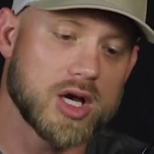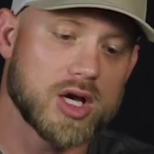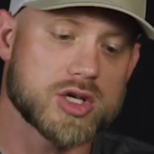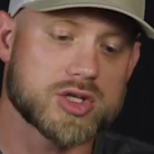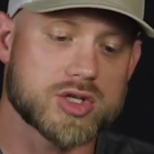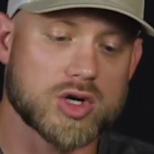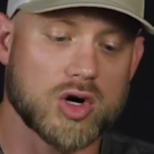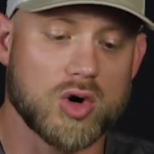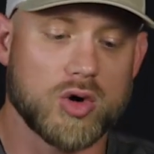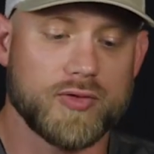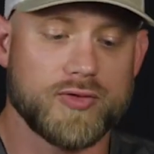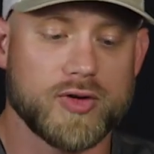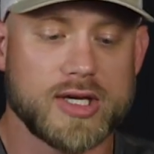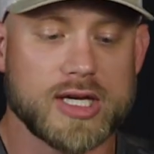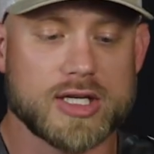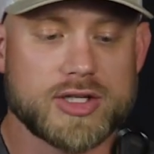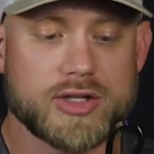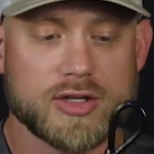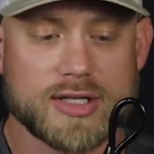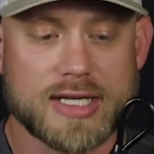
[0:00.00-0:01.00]
So if you
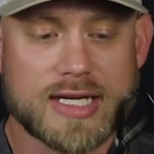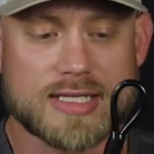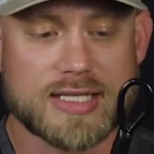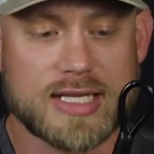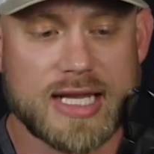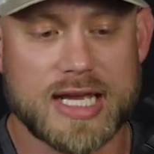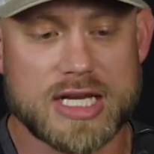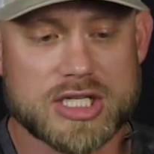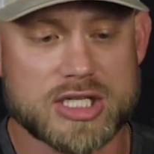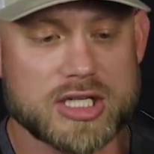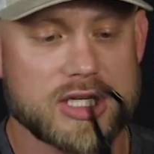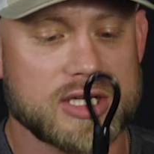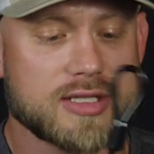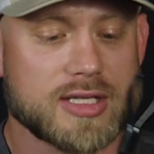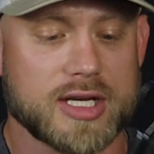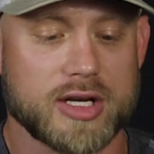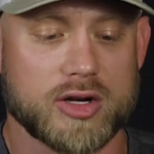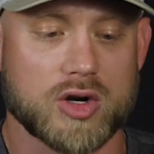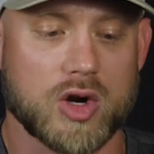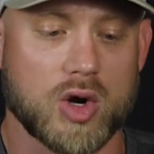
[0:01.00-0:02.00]
get to your destination,
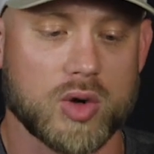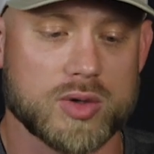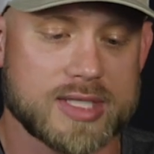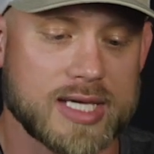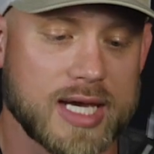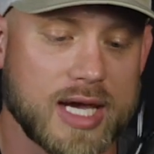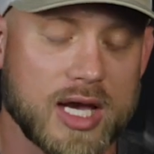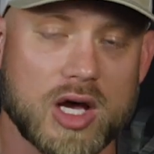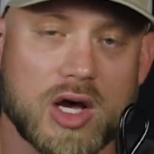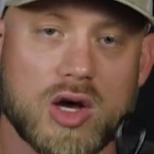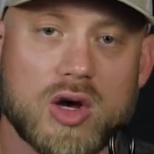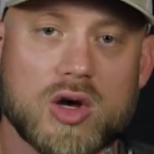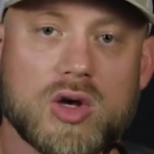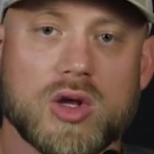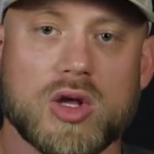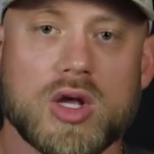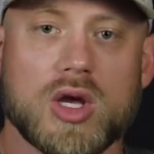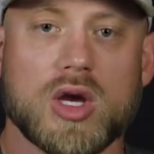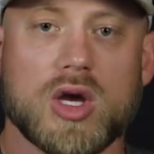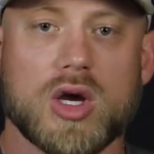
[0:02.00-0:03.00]
say you're in a
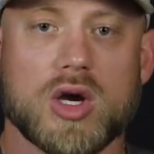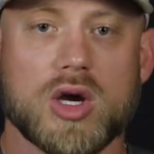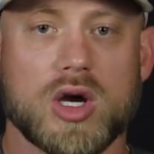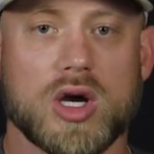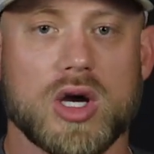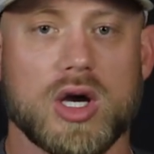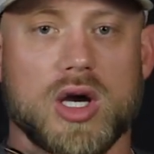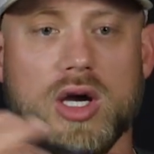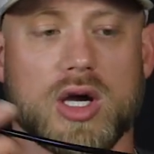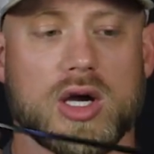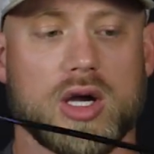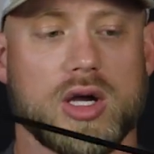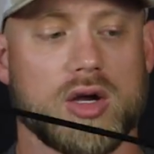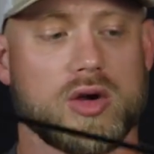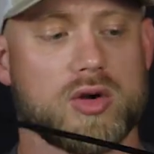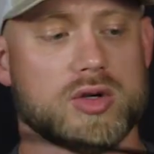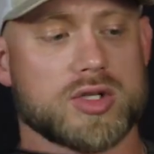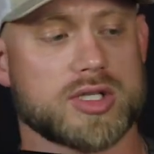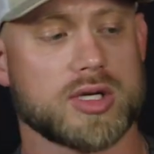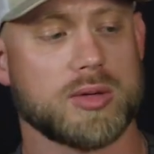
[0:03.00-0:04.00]
hotel
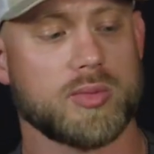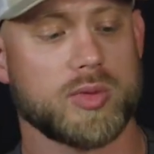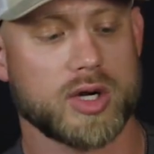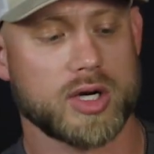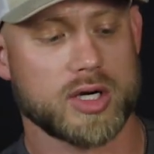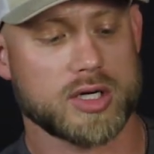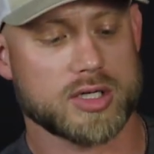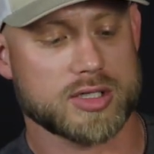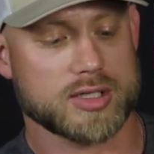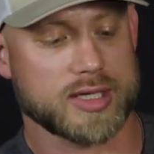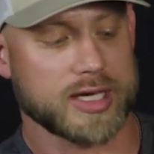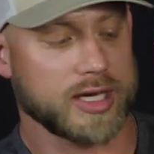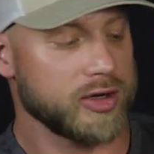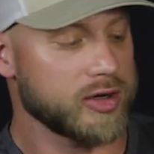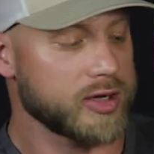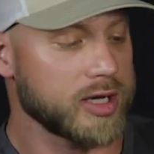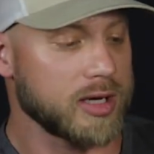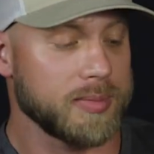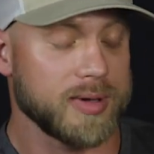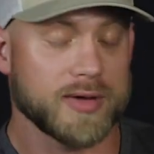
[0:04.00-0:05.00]
or somewhere that
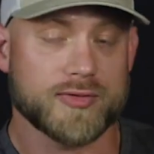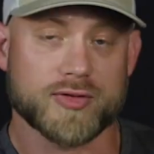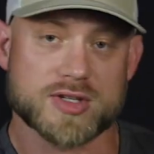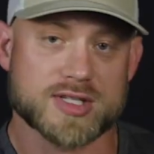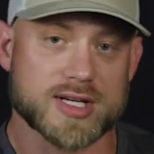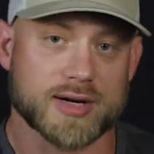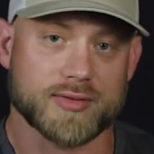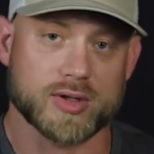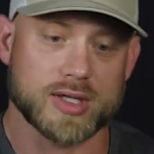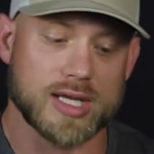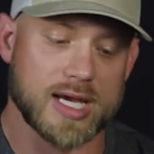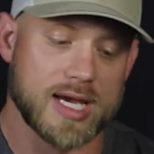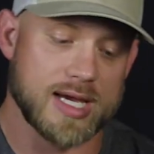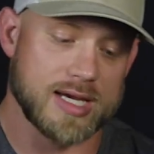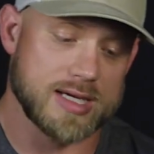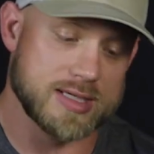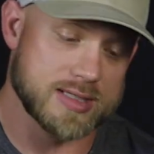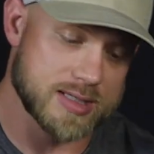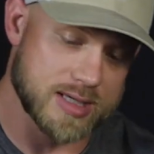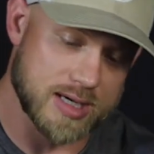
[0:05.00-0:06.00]
you're going to be for several
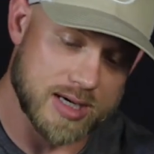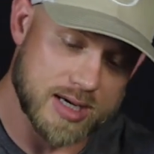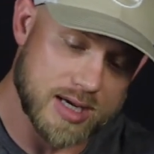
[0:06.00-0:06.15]
days,